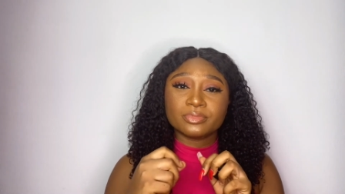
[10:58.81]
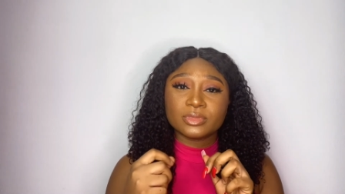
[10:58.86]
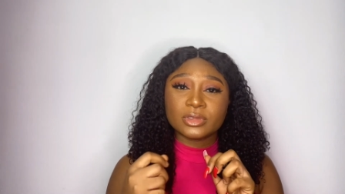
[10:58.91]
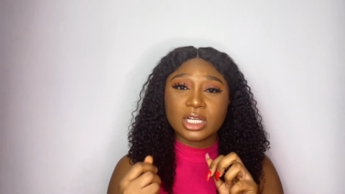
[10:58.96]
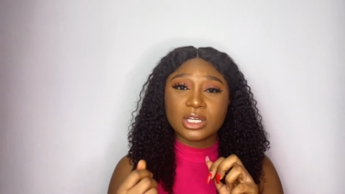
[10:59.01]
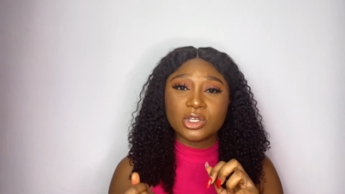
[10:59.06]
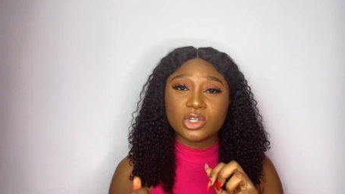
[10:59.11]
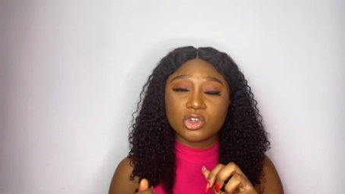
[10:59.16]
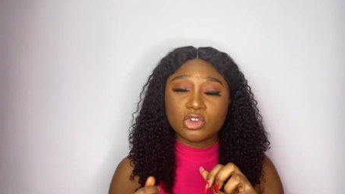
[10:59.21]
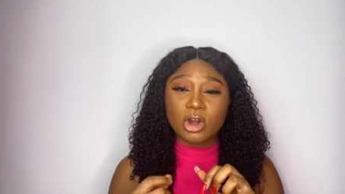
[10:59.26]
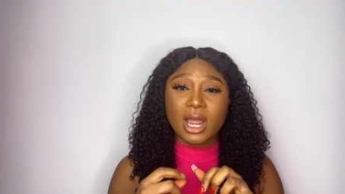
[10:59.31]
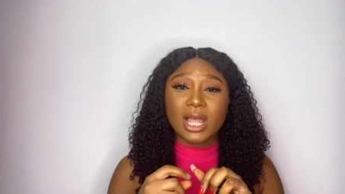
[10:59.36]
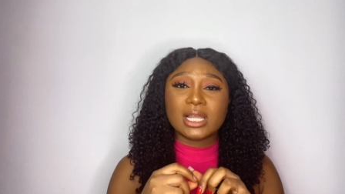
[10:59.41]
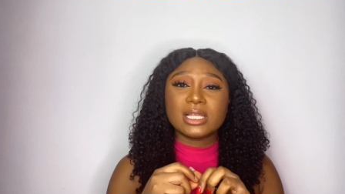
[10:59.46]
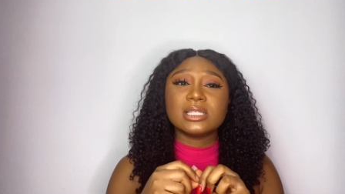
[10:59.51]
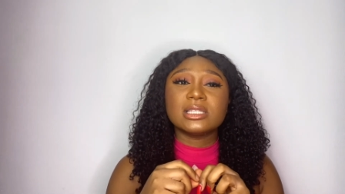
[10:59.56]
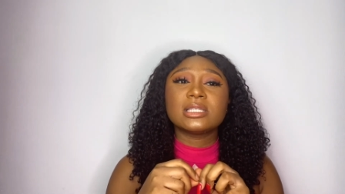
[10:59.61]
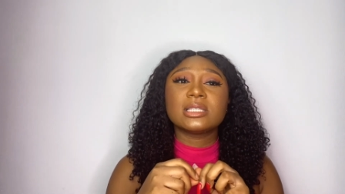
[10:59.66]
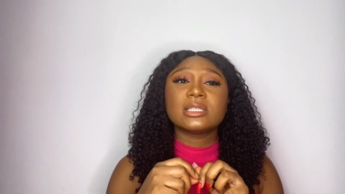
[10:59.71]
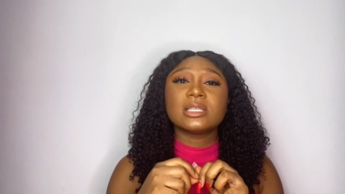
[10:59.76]

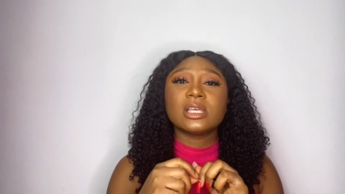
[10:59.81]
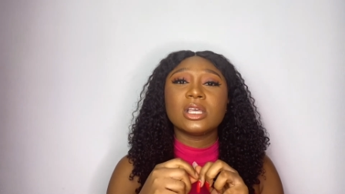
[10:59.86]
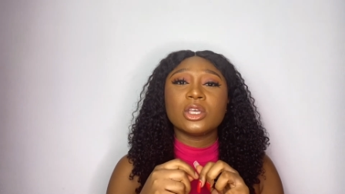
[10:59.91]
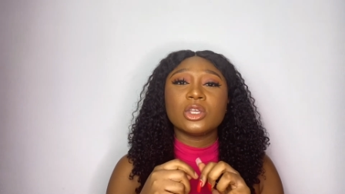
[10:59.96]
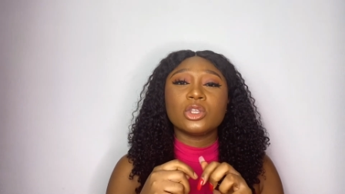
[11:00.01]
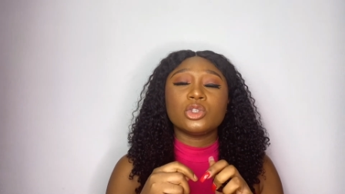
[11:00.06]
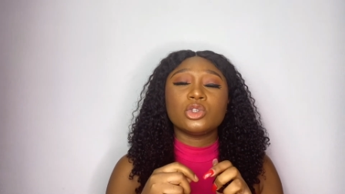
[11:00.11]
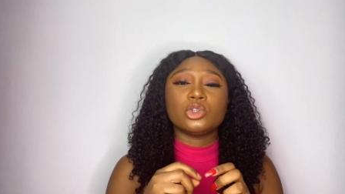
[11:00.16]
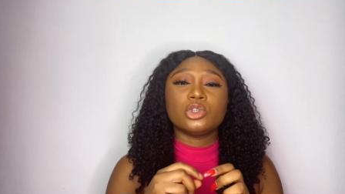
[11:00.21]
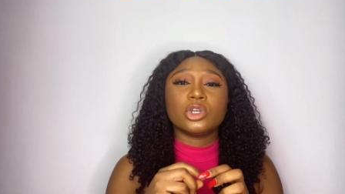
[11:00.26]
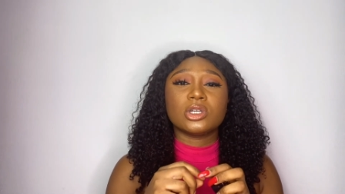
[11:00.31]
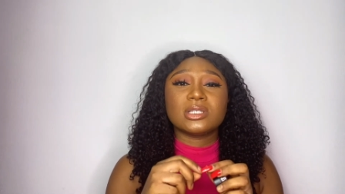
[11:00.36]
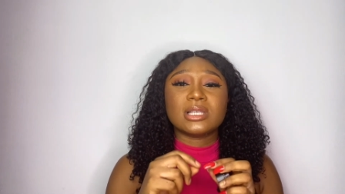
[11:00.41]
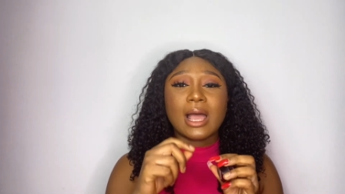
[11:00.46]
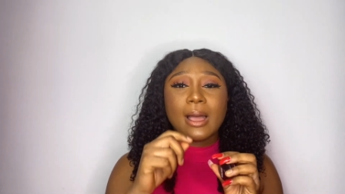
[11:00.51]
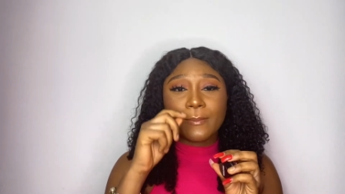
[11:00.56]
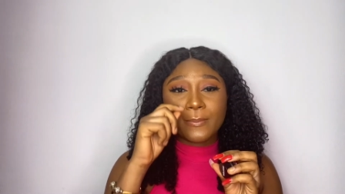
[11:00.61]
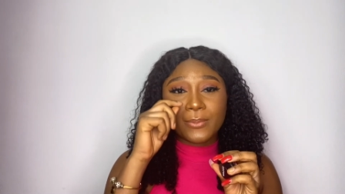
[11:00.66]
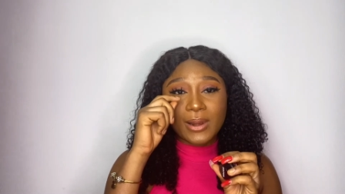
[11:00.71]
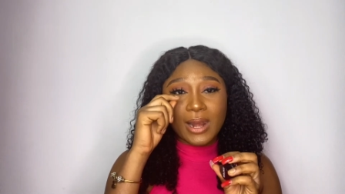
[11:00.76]
strands, to just
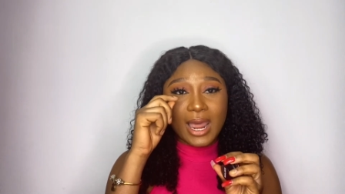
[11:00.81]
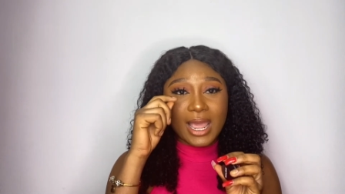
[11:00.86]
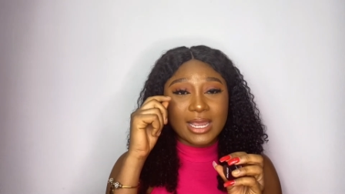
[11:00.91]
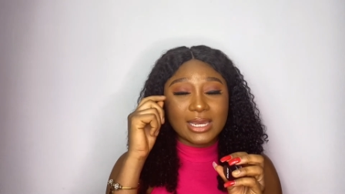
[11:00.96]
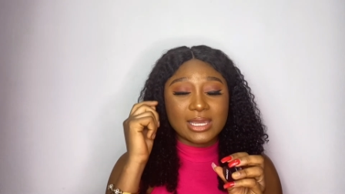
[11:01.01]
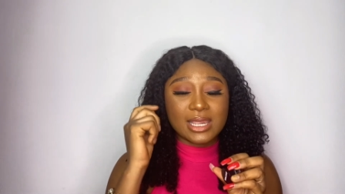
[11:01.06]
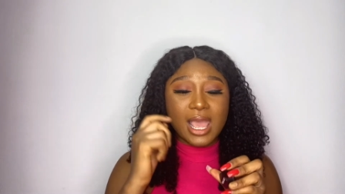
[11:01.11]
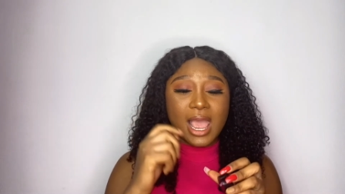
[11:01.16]
apply the